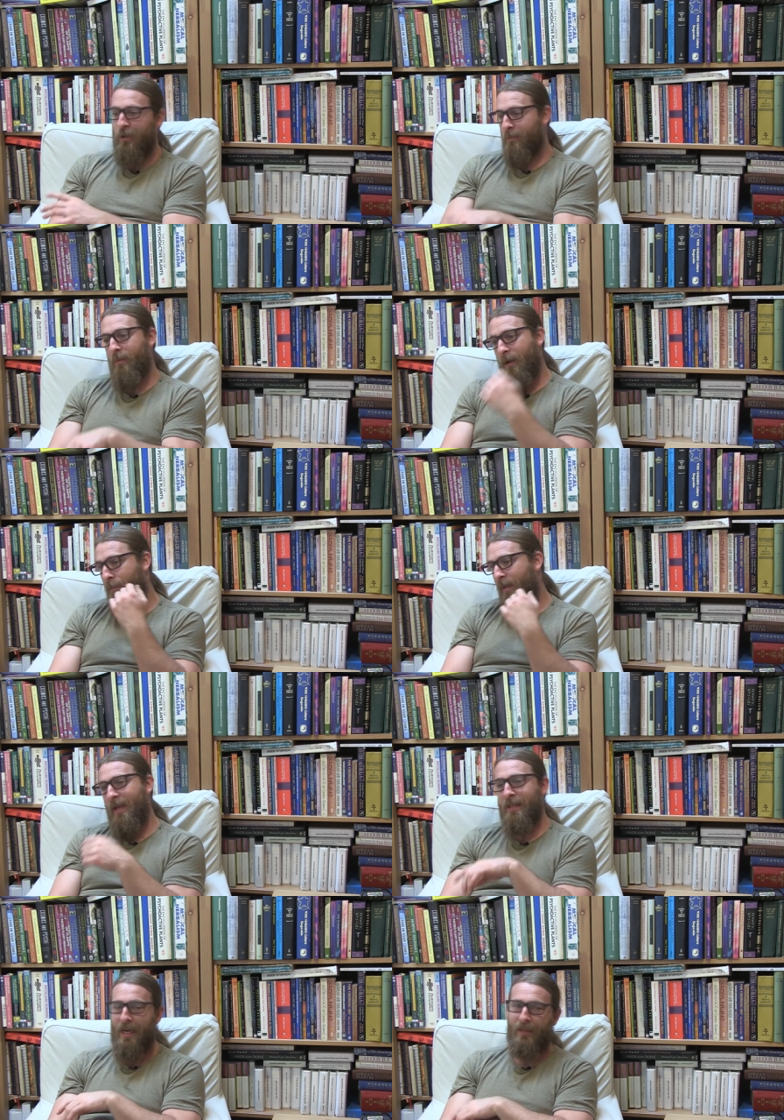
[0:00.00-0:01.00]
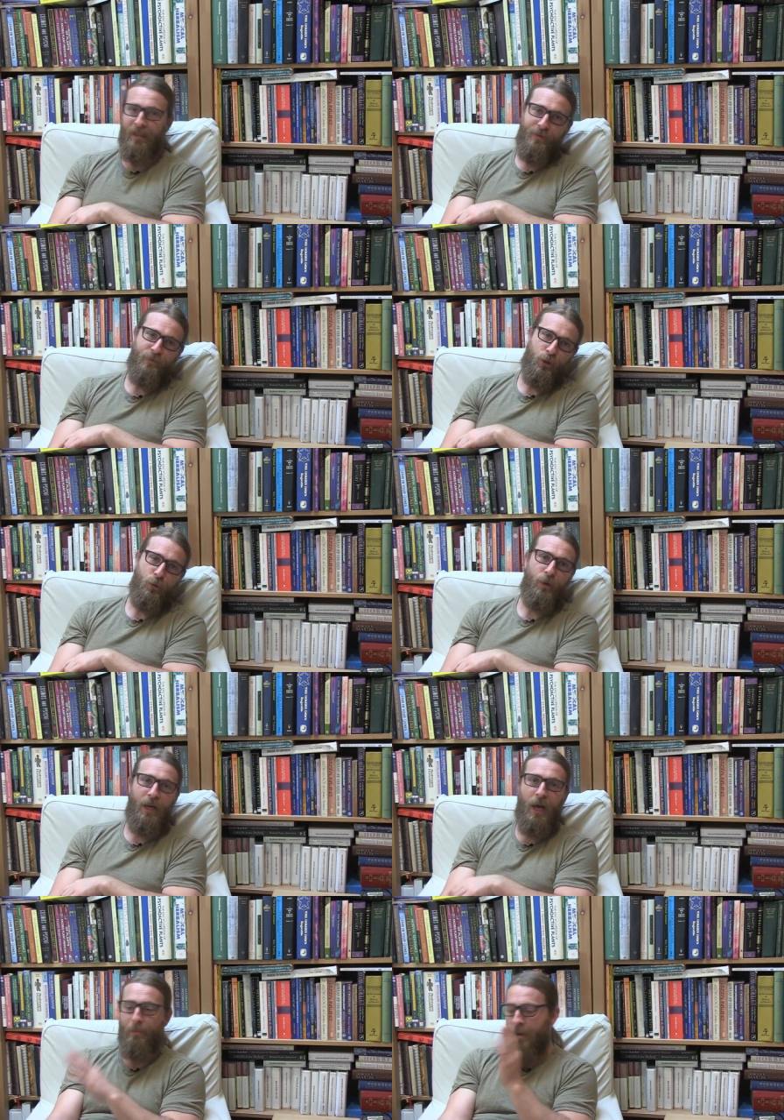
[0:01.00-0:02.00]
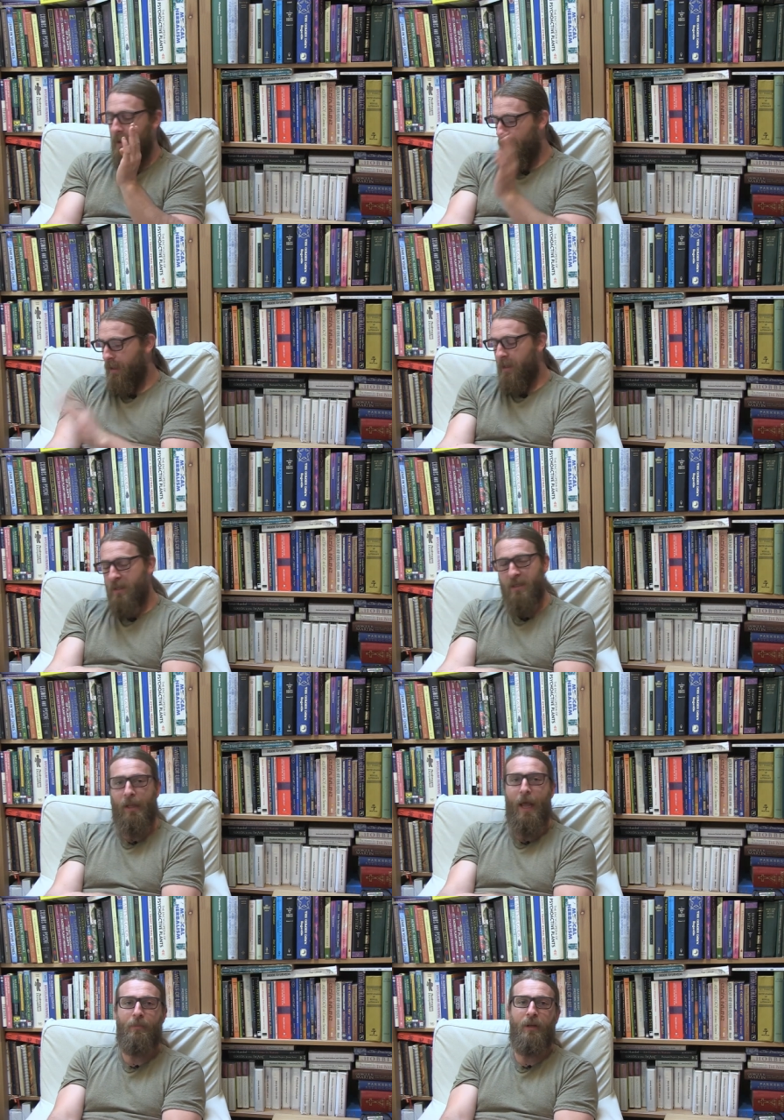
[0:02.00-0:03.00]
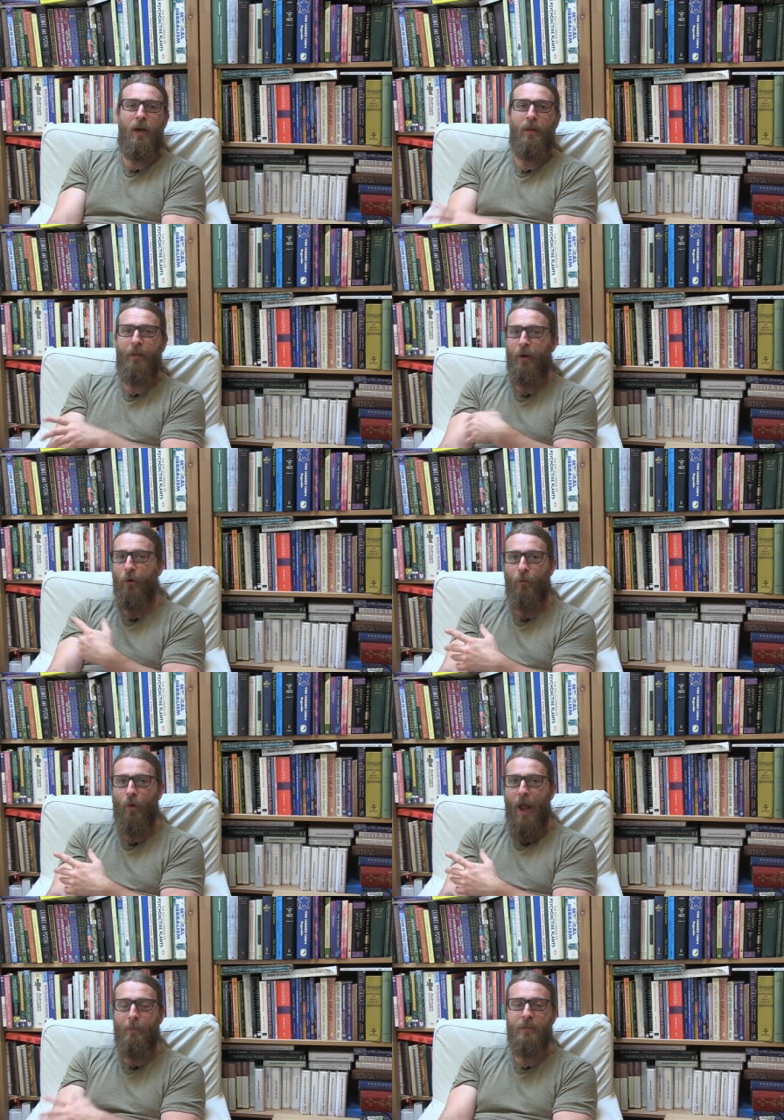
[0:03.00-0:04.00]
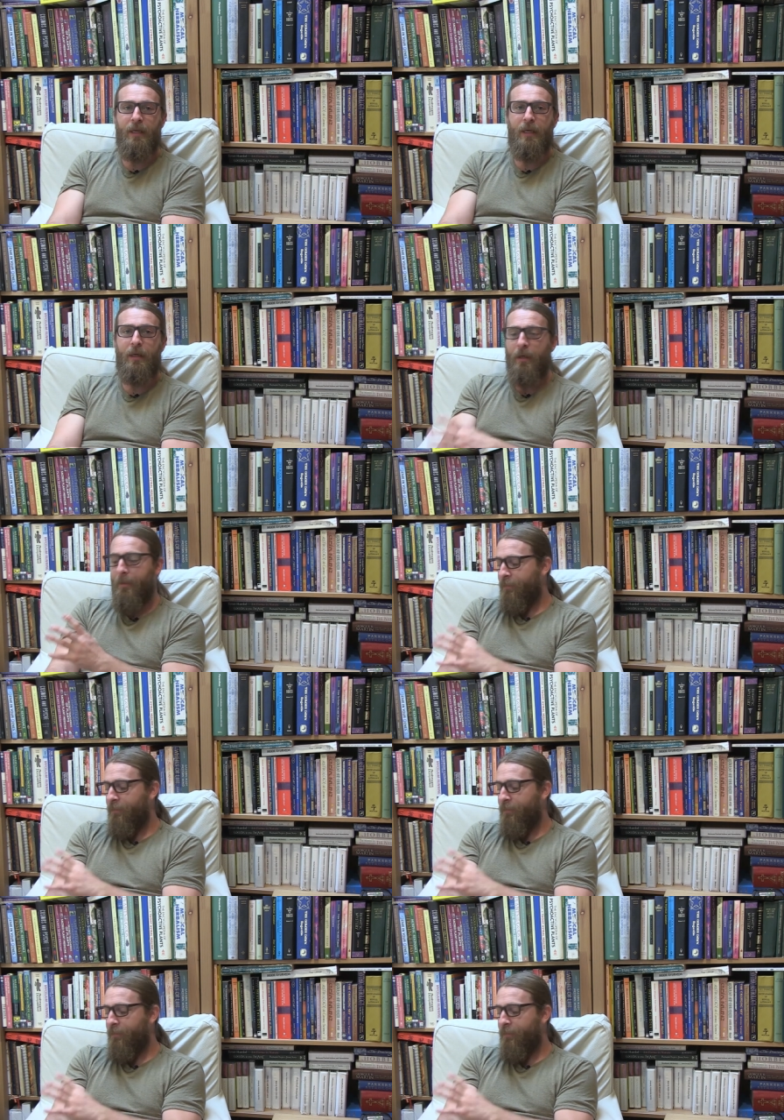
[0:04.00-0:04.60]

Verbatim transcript: Just picked a plantain leaf, chewed it up, slapped it on there, wrapped it,